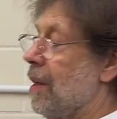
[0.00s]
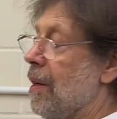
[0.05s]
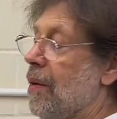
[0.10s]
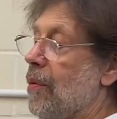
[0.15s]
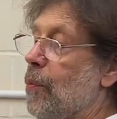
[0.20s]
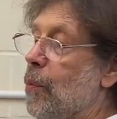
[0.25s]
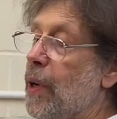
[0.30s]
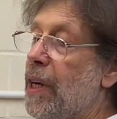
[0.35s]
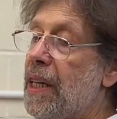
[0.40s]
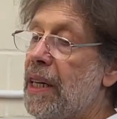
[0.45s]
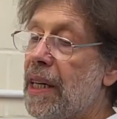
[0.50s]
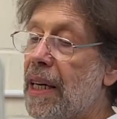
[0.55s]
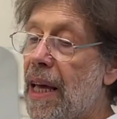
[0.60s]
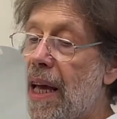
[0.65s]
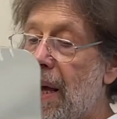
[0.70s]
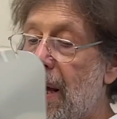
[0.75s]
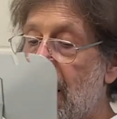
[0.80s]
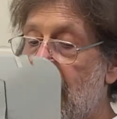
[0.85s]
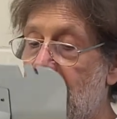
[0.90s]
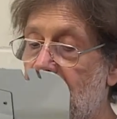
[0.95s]
we
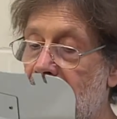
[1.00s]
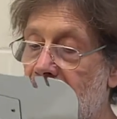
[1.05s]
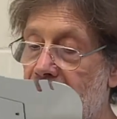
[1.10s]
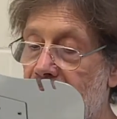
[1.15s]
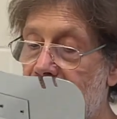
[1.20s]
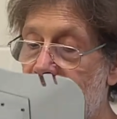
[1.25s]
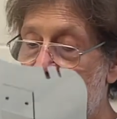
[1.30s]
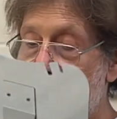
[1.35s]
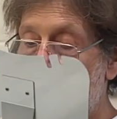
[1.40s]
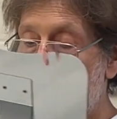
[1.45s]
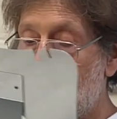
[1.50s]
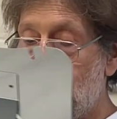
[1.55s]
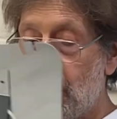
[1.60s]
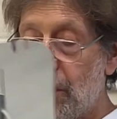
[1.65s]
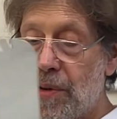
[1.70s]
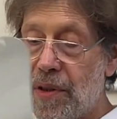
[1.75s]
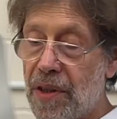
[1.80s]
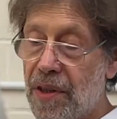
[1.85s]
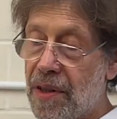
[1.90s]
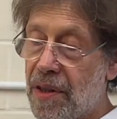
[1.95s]
can
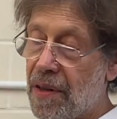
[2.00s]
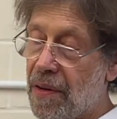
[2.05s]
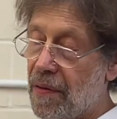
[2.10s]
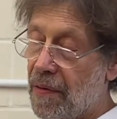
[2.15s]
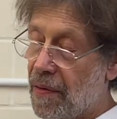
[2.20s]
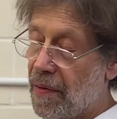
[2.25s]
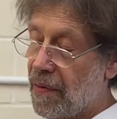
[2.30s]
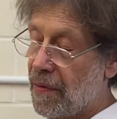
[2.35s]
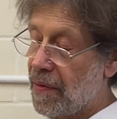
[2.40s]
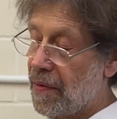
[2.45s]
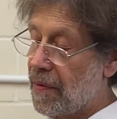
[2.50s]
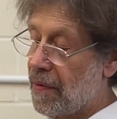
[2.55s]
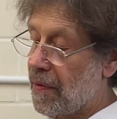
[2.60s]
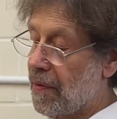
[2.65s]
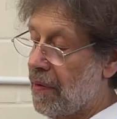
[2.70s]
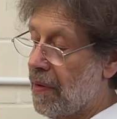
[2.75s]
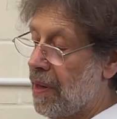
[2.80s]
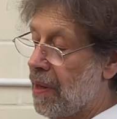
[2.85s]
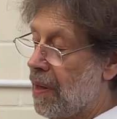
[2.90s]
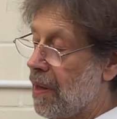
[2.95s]
introduce
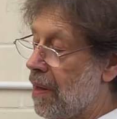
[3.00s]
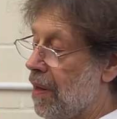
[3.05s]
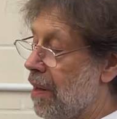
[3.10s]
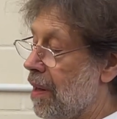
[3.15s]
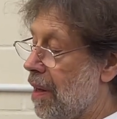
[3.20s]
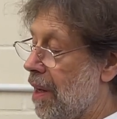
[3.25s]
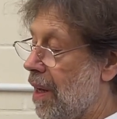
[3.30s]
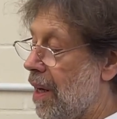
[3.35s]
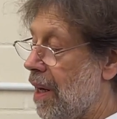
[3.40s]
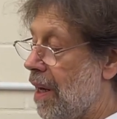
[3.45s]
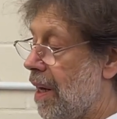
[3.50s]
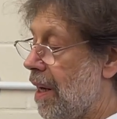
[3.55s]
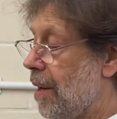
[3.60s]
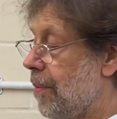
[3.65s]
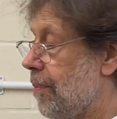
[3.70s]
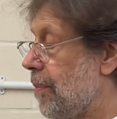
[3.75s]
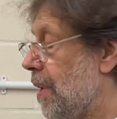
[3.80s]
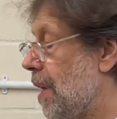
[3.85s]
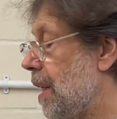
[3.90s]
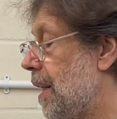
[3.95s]

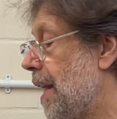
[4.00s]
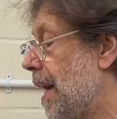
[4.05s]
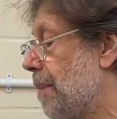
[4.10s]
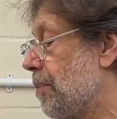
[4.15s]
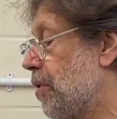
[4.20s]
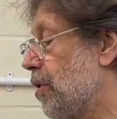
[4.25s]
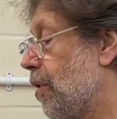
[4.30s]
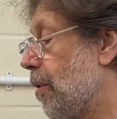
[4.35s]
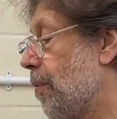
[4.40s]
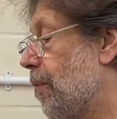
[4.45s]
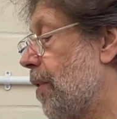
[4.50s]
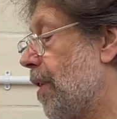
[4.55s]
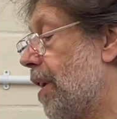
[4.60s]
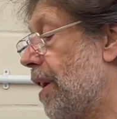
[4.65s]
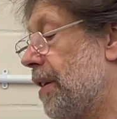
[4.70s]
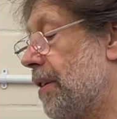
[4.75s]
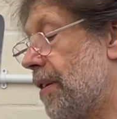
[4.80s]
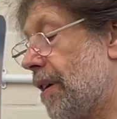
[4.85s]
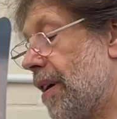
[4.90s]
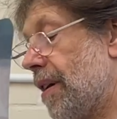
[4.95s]
a laptop
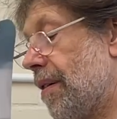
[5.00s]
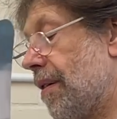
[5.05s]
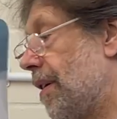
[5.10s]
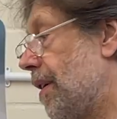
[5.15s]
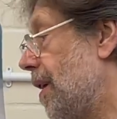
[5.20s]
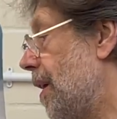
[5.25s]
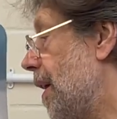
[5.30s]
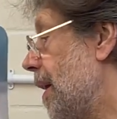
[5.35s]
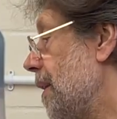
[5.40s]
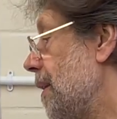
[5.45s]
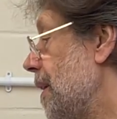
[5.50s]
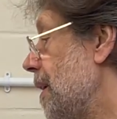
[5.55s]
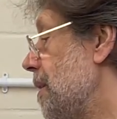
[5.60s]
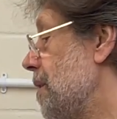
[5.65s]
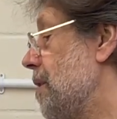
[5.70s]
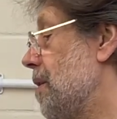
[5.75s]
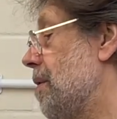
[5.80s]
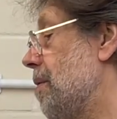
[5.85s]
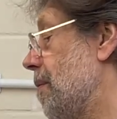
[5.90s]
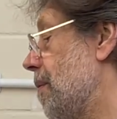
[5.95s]
riser like this,